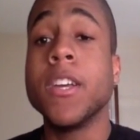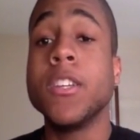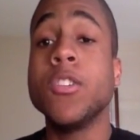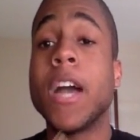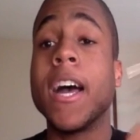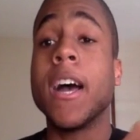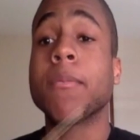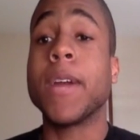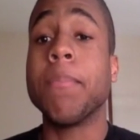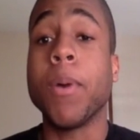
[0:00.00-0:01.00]
you gotta
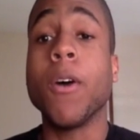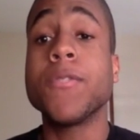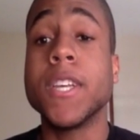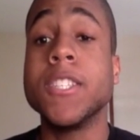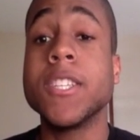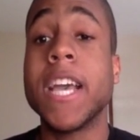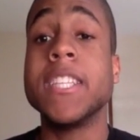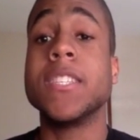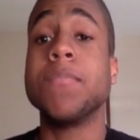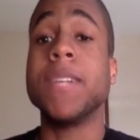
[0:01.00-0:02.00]
upgrade both things. You
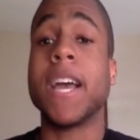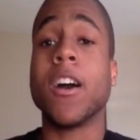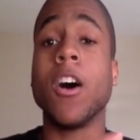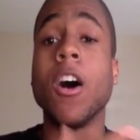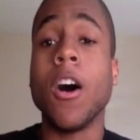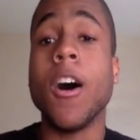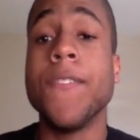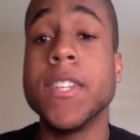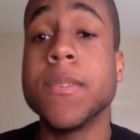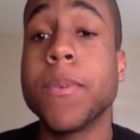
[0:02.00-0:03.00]
can't just be like an all
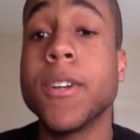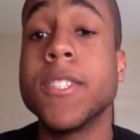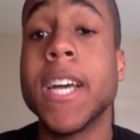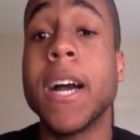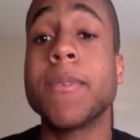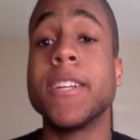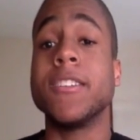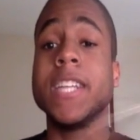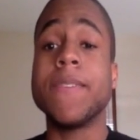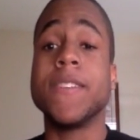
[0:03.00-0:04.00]
offensive person. You gotta upgrade
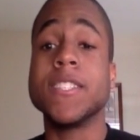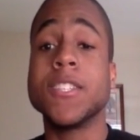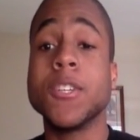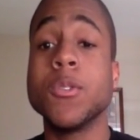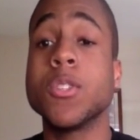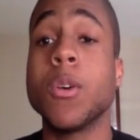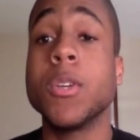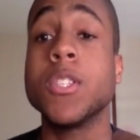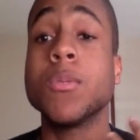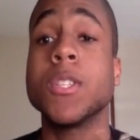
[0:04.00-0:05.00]
your defense too. So
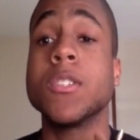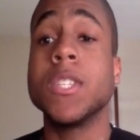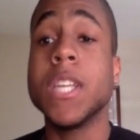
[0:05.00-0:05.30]
when you switch on